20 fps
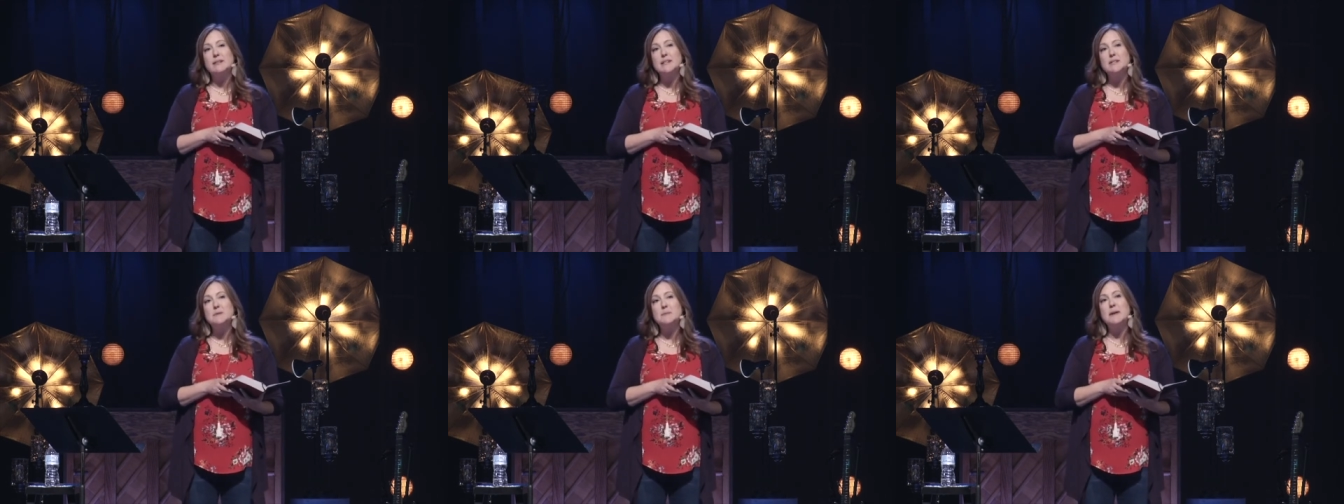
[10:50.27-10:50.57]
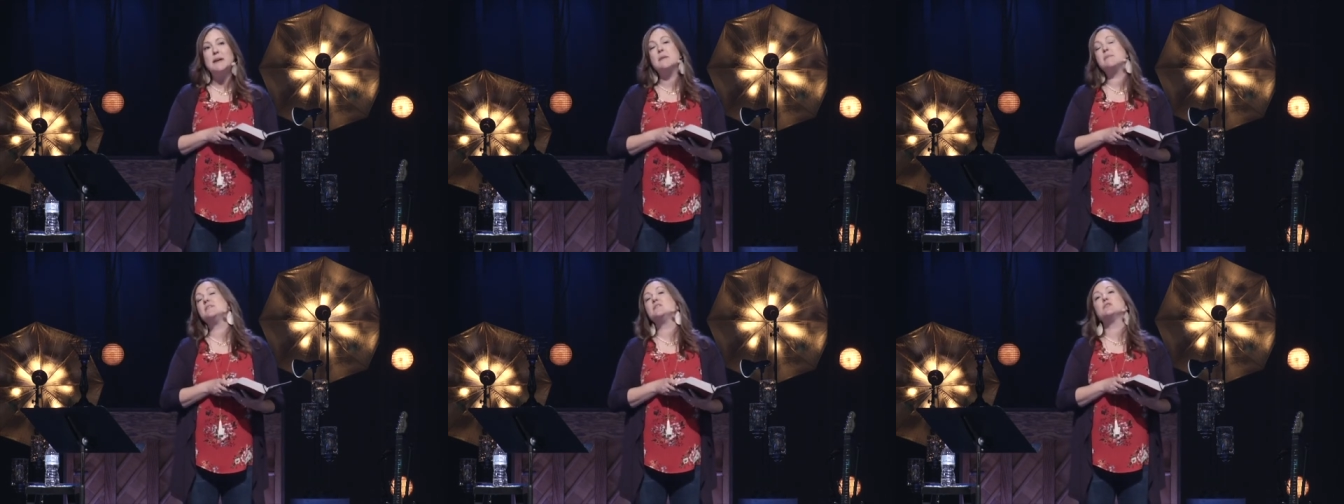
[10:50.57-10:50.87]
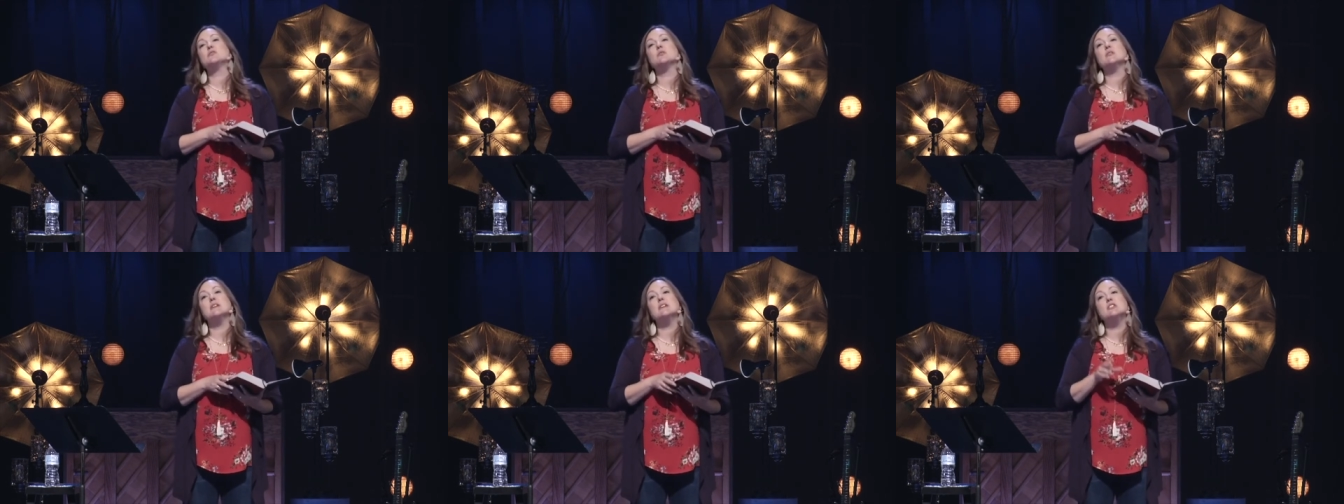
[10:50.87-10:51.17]
Let's pick up the
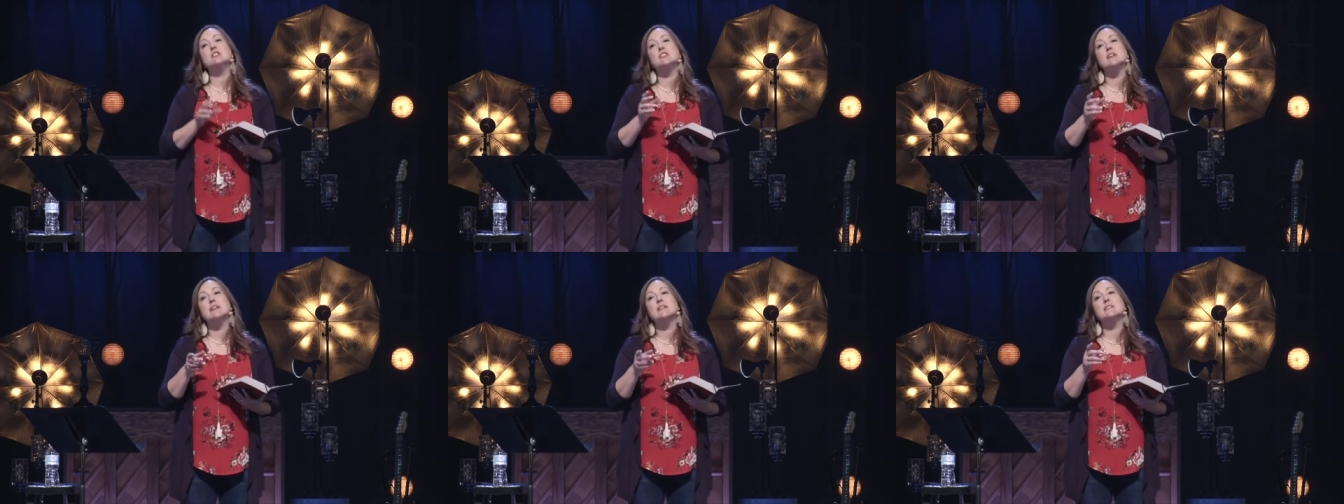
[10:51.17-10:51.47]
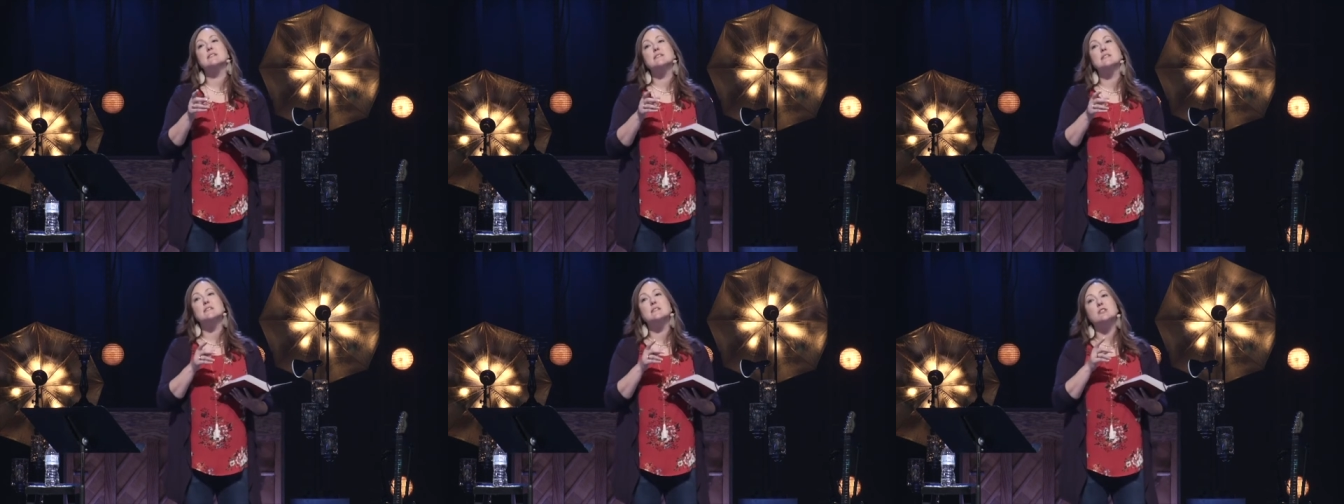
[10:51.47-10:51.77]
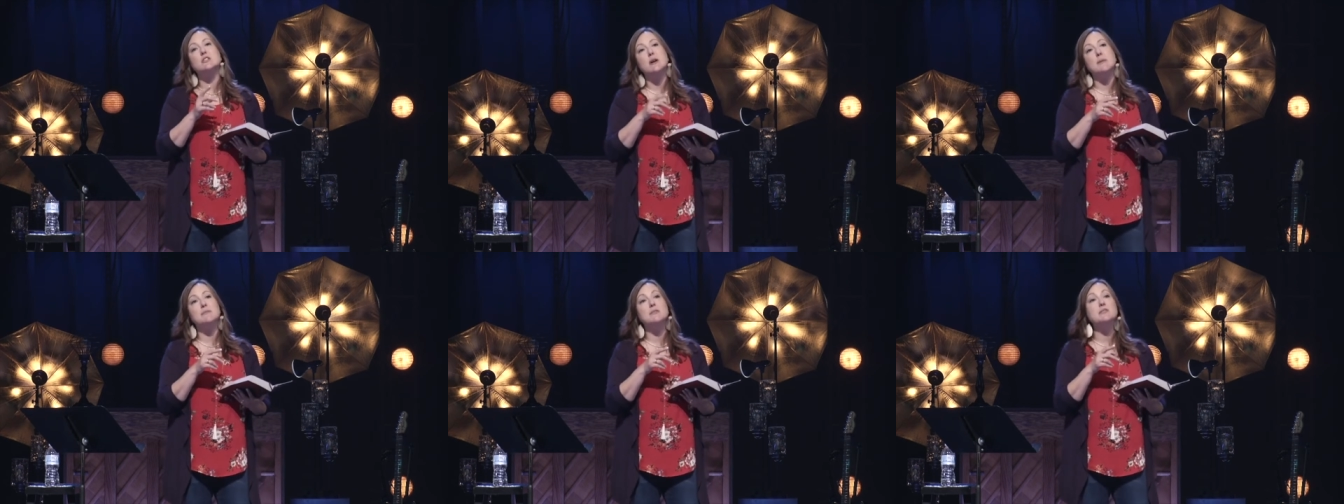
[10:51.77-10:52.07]
story in
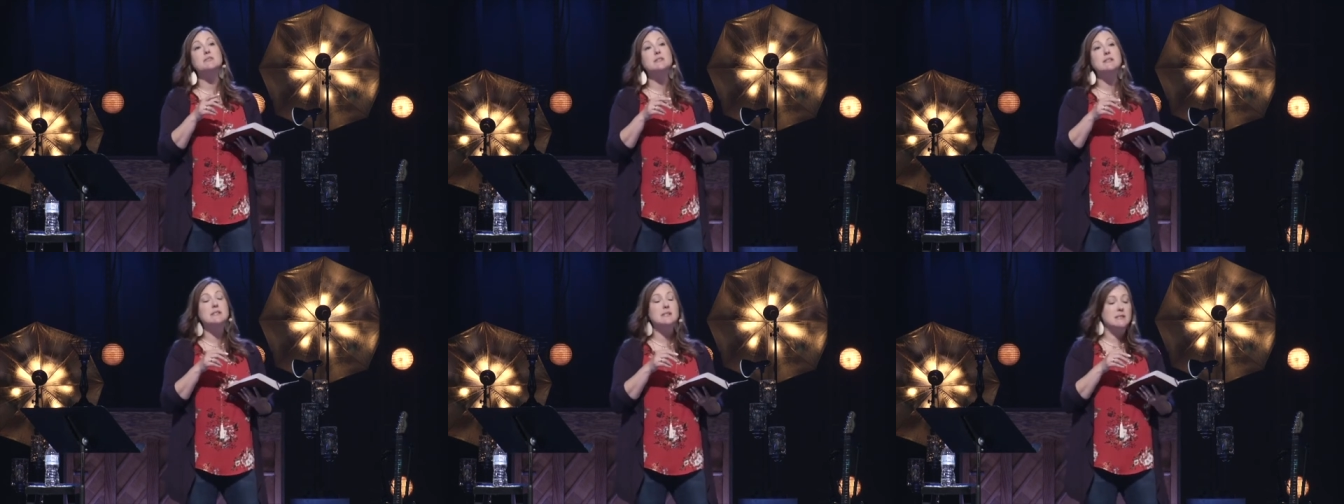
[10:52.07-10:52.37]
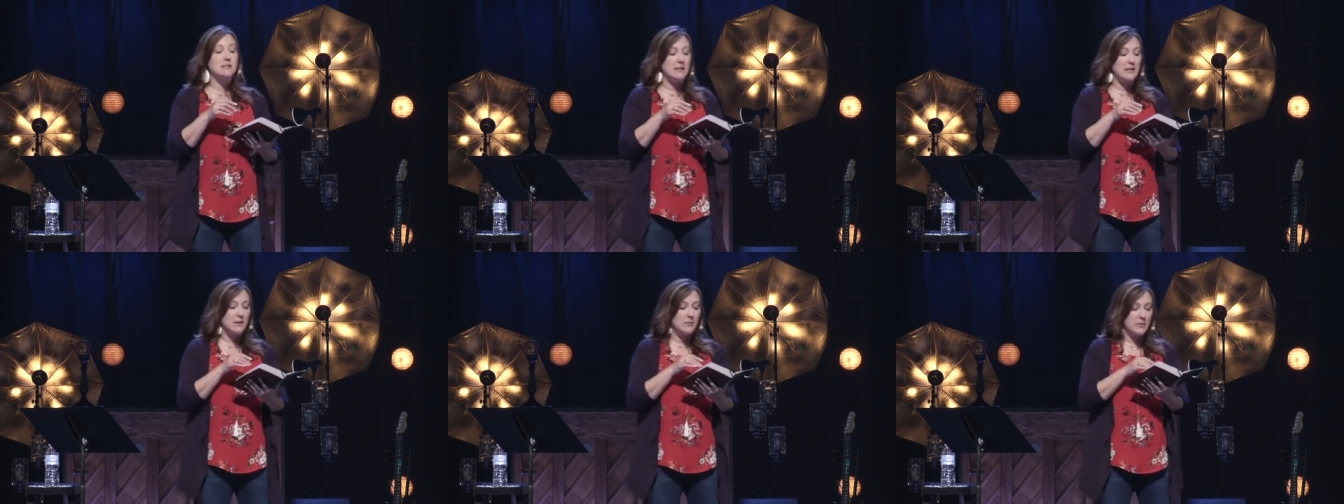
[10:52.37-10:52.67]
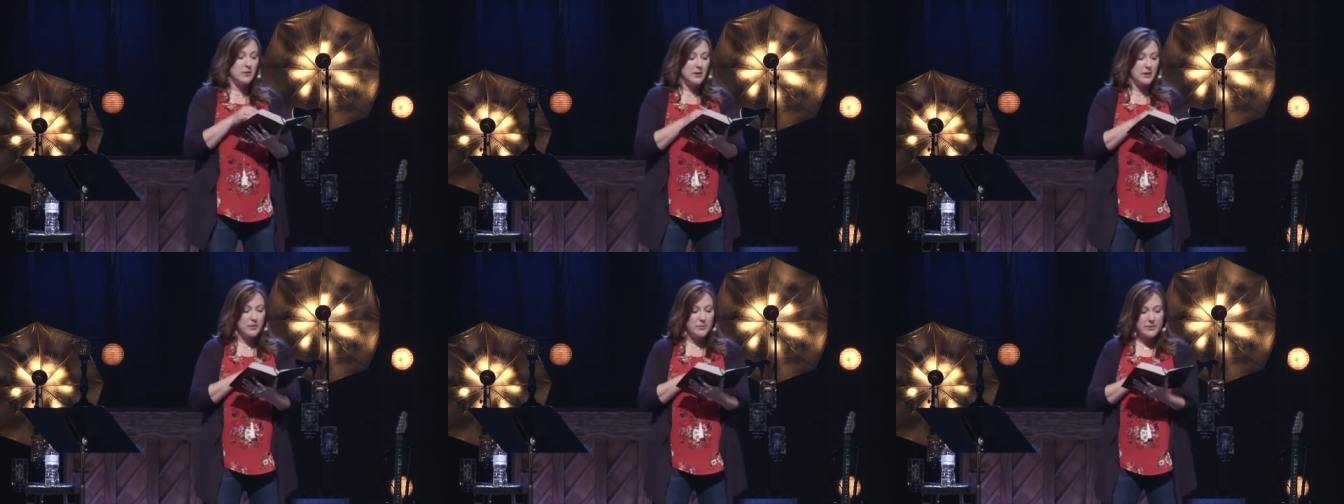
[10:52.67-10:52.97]
Genesis chapter
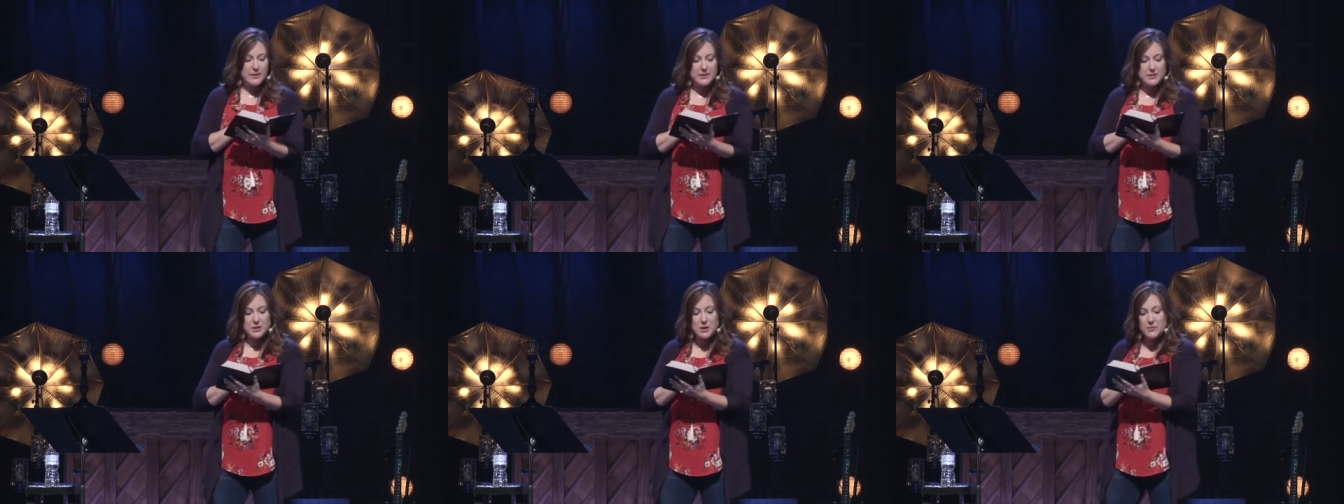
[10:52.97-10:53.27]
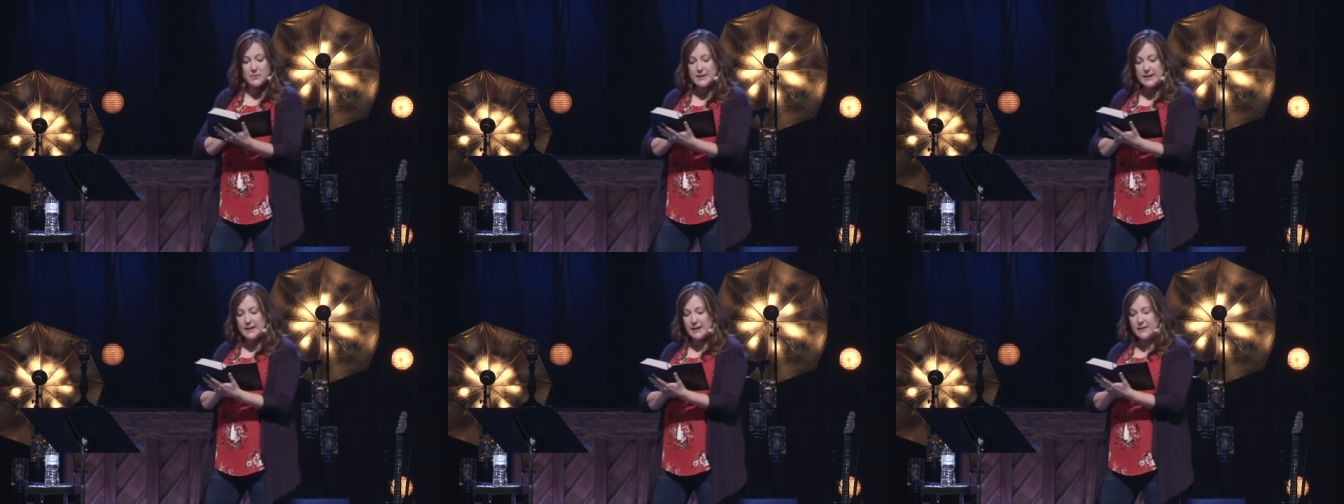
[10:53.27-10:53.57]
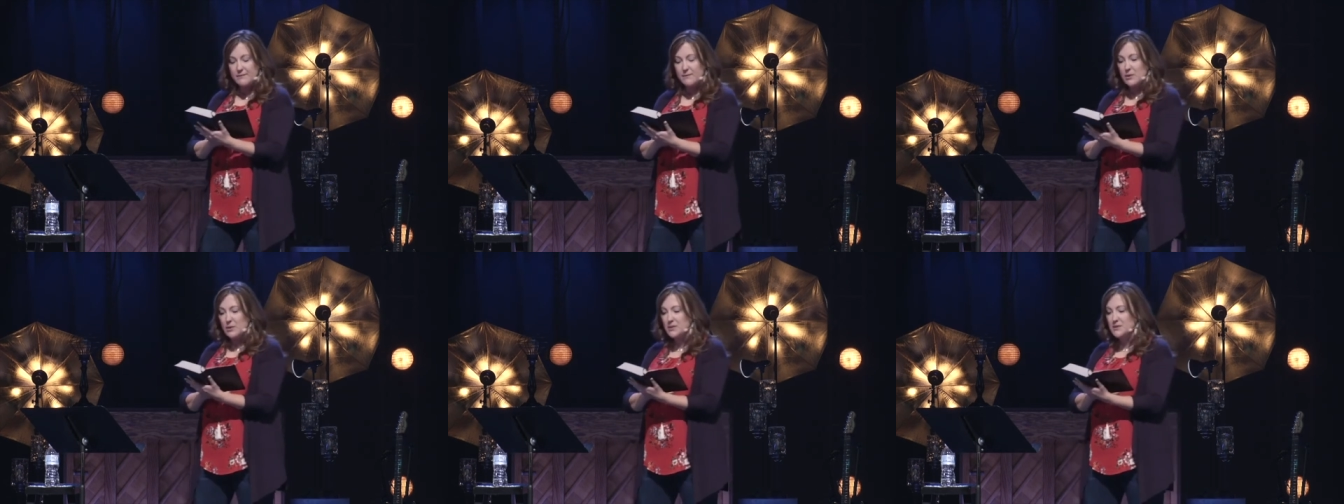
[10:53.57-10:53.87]
16. We're going to re- start reading
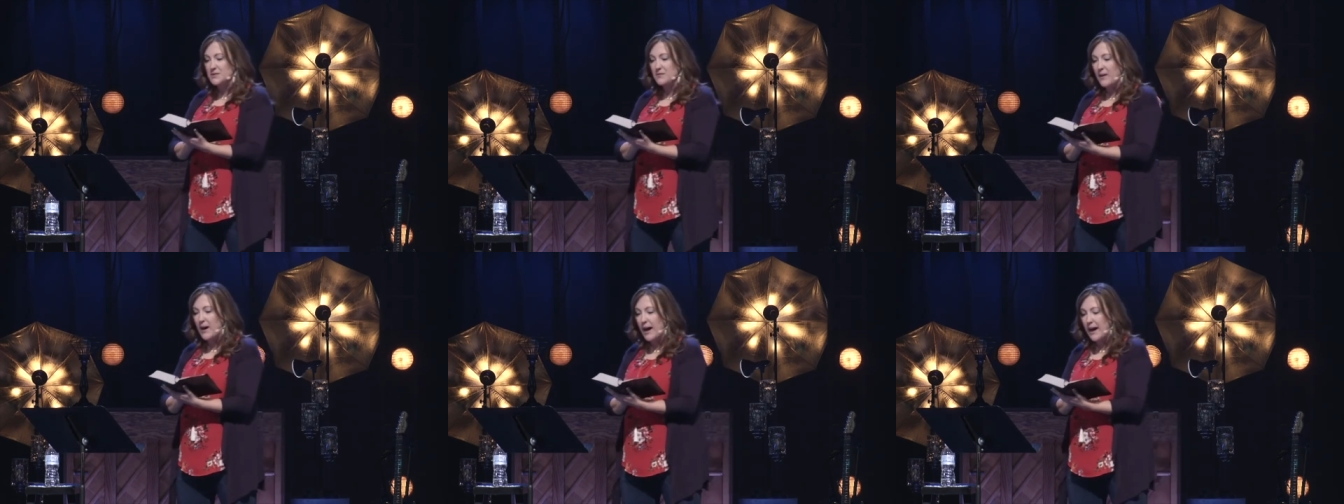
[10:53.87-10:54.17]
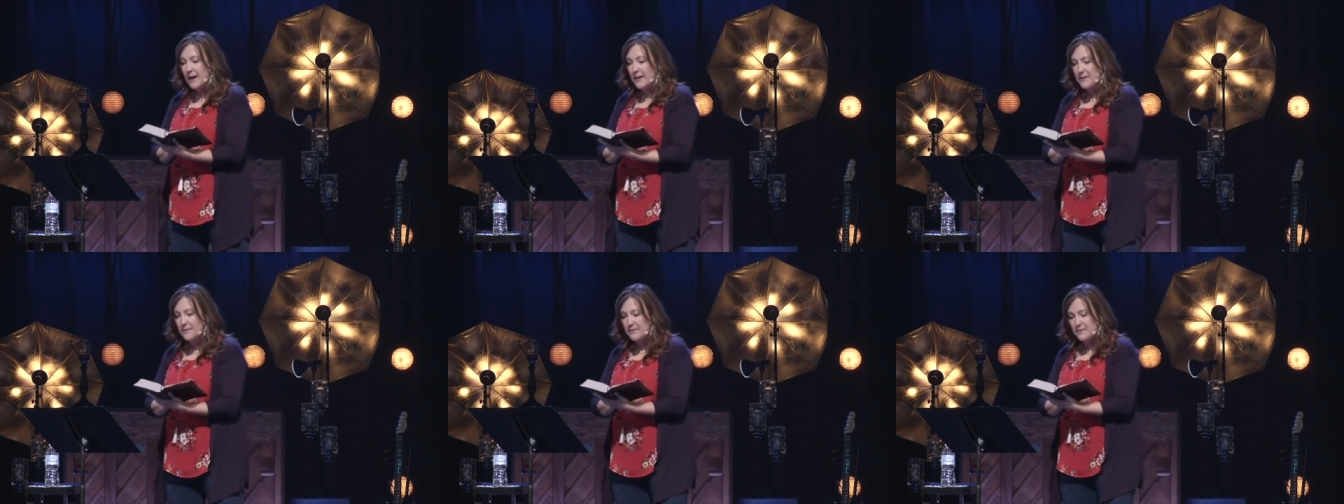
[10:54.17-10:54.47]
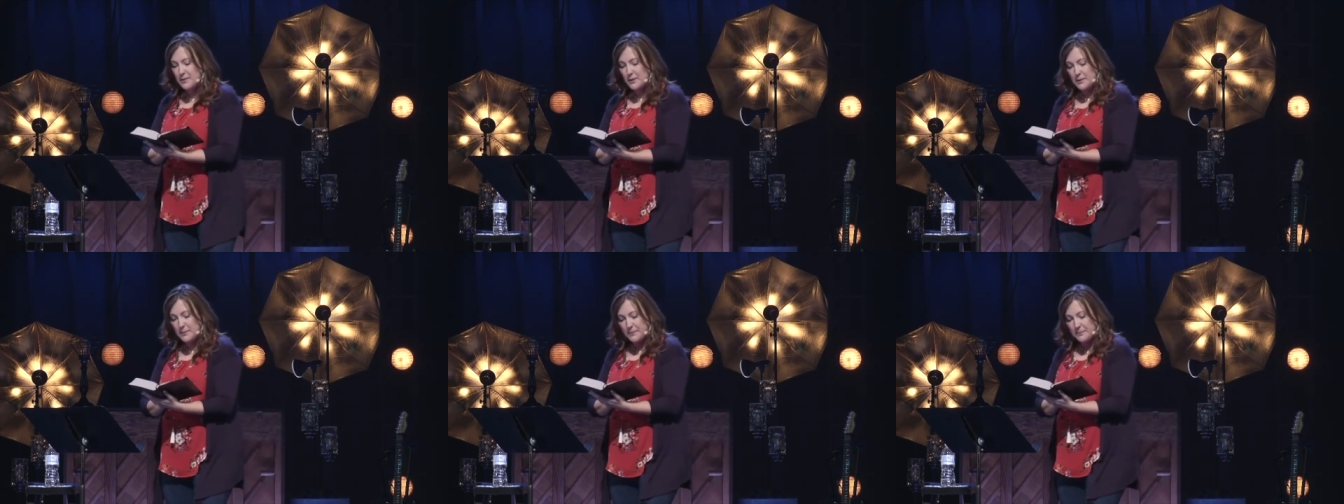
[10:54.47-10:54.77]
in verse
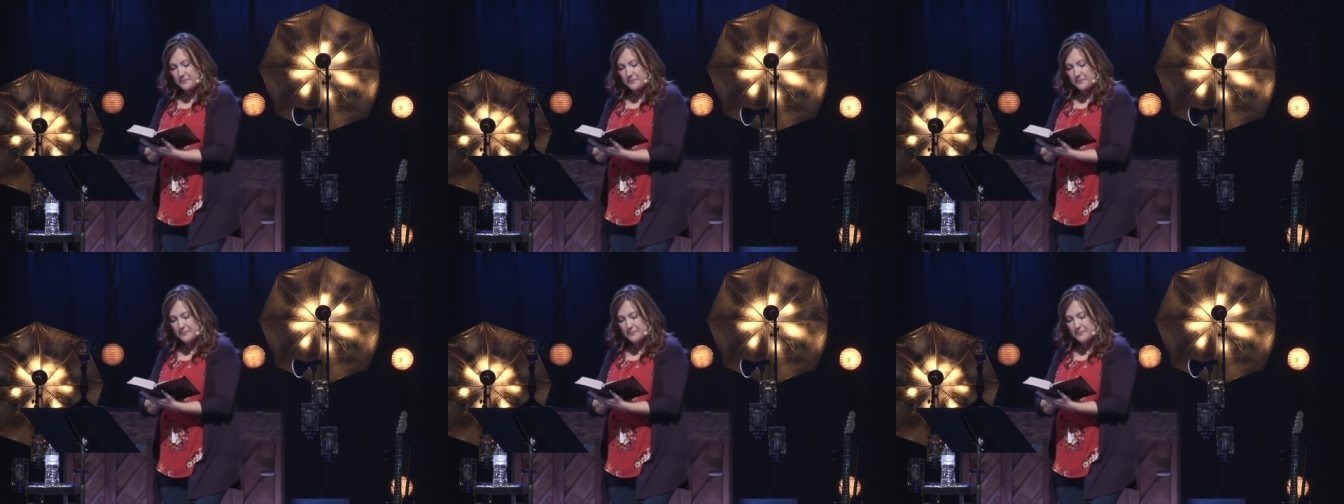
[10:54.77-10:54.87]
5.